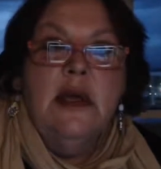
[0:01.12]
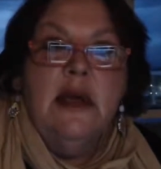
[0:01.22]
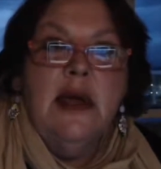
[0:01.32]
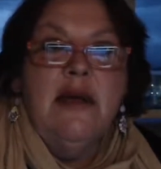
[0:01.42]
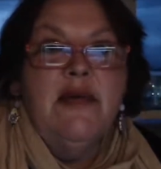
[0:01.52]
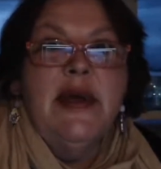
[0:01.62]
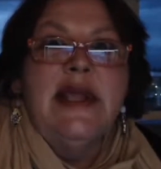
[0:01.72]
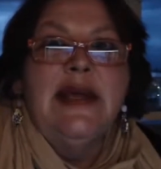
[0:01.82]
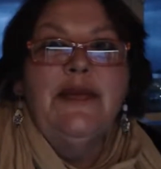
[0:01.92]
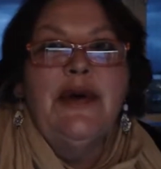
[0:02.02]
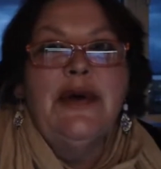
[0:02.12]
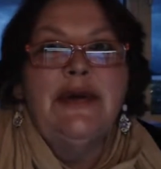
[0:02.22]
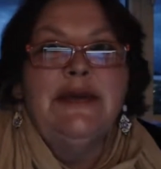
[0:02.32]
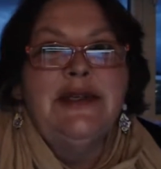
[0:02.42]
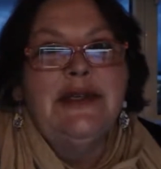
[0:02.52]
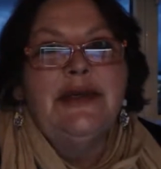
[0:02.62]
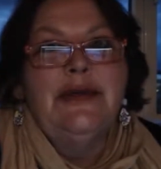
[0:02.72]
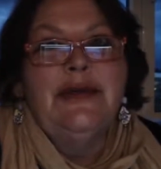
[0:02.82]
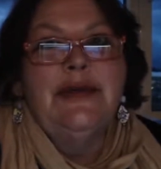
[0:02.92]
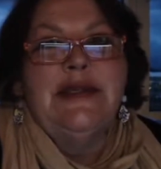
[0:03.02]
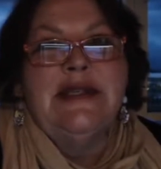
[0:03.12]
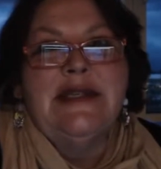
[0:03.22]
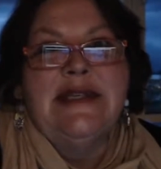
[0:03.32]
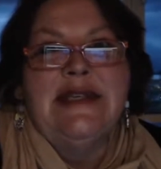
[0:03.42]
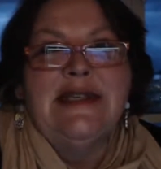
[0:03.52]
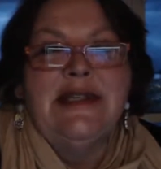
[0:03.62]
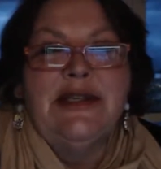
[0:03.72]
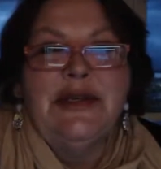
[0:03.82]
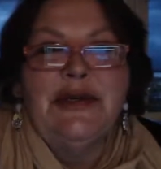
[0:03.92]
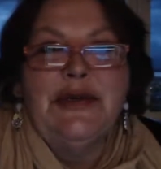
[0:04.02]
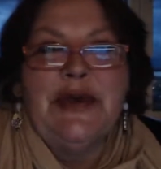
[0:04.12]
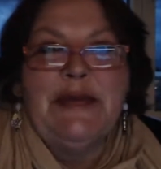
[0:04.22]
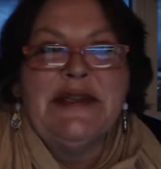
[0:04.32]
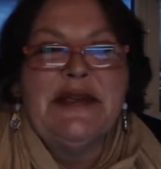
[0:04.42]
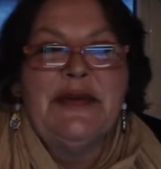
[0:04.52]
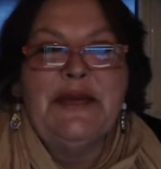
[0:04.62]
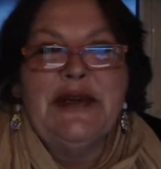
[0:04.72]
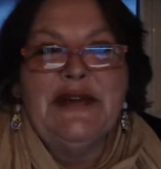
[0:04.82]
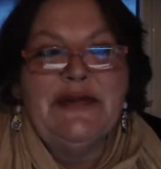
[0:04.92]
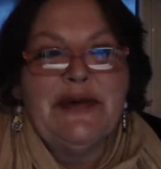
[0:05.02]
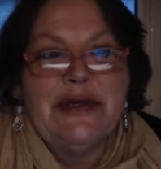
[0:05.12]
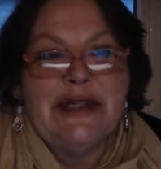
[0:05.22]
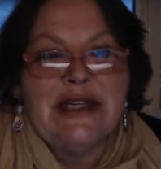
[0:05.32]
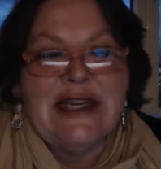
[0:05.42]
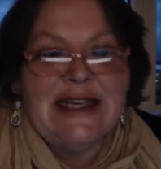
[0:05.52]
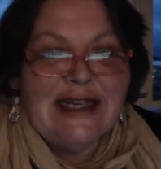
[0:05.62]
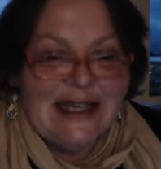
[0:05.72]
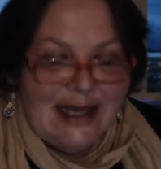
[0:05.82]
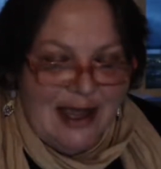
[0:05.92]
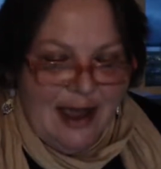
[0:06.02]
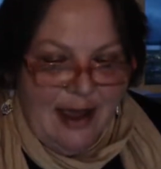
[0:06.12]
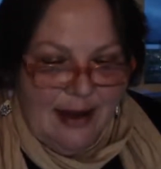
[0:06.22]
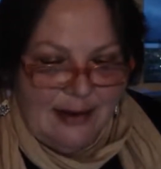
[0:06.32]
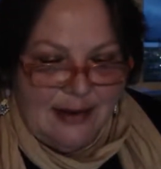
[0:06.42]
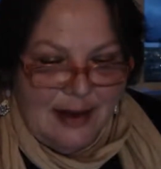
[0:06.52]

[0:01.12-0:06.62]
everybody, and welcome to season 2, episode 1 of Perched Kitty. And